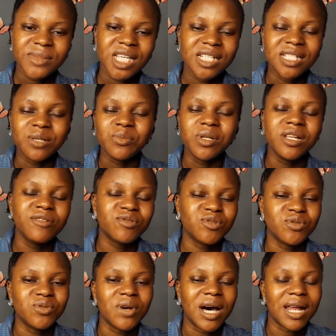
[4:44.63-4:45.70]
the beliefs do
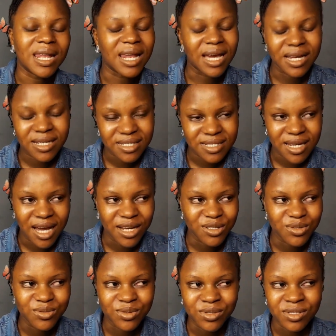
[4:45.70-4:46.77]
not align. I don't
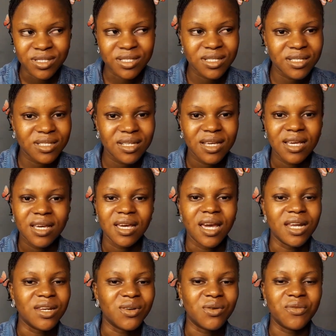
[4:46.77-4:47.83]
want
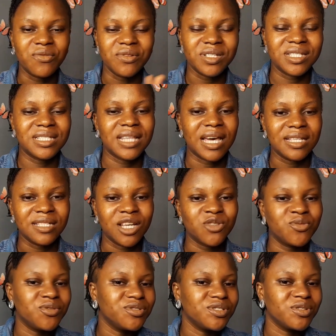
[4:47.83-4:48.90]
any conflicting ideas
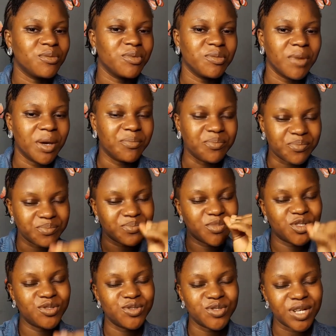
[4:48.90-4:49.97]
building up in my
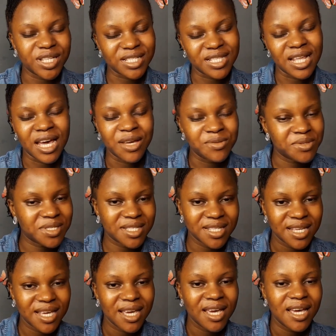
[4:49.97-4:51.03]
children's lives.
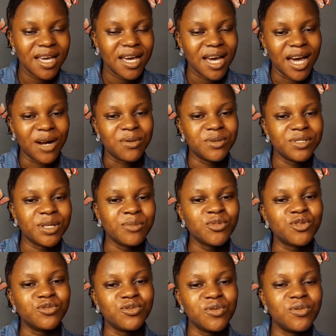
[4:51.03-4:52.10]
I want them
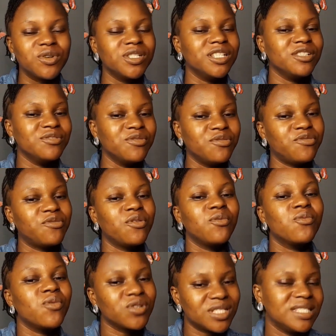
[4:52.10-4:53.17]
to know what they know for
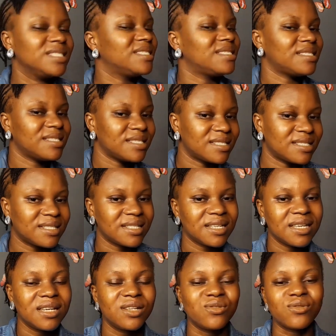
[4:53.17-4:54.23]
what it is,
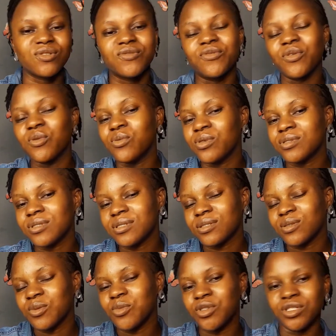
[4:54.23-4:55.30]
not for what
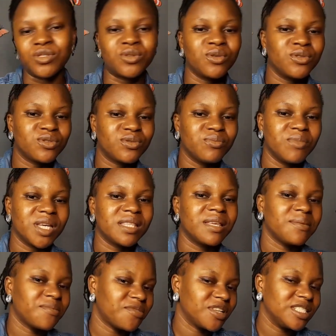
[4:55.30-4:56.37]
someone is going to make them
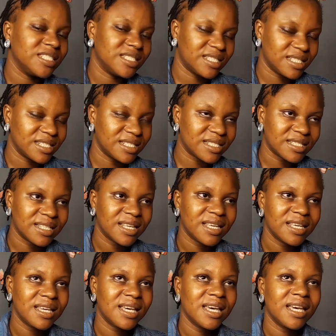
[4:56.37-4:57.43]
feel it is.
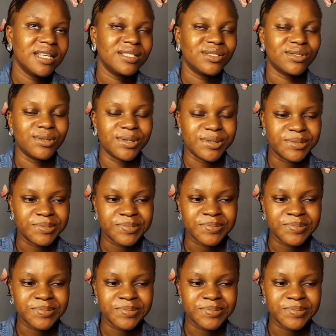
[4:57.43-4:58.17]
So